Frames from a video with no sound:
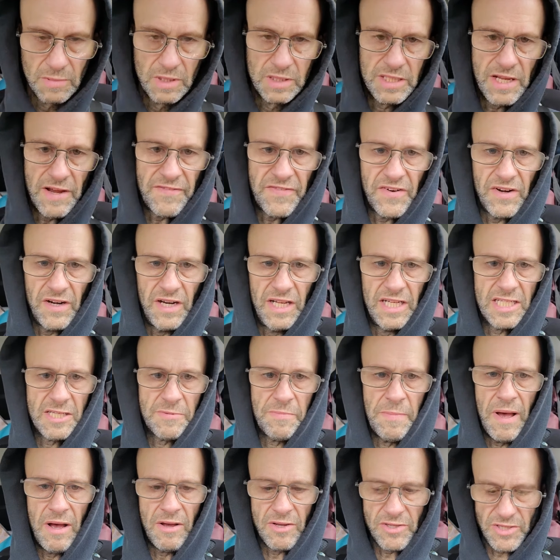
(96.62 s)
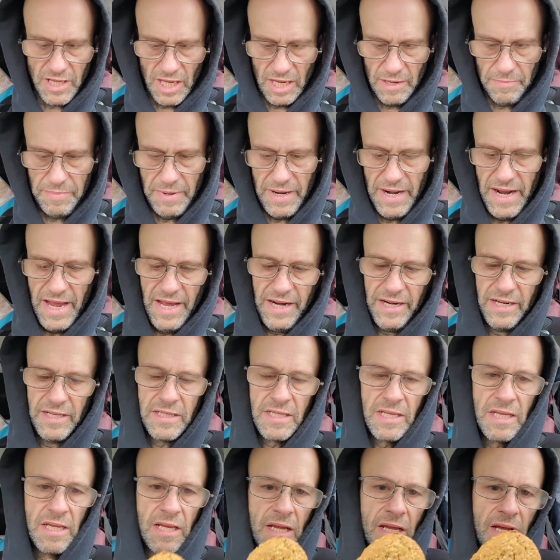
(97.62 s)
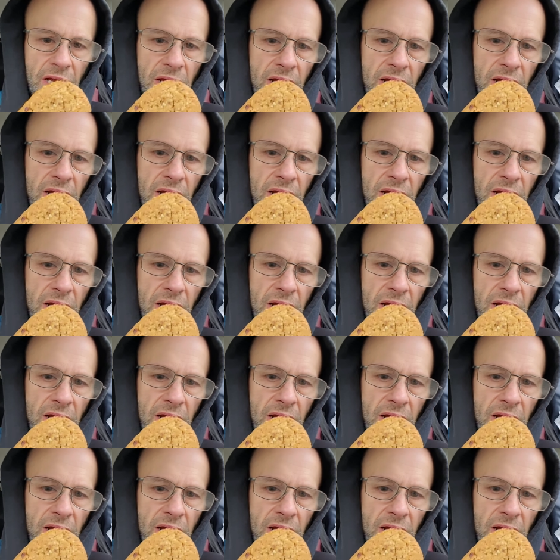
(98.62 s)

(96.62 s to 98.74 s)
Definitely smells like bananas.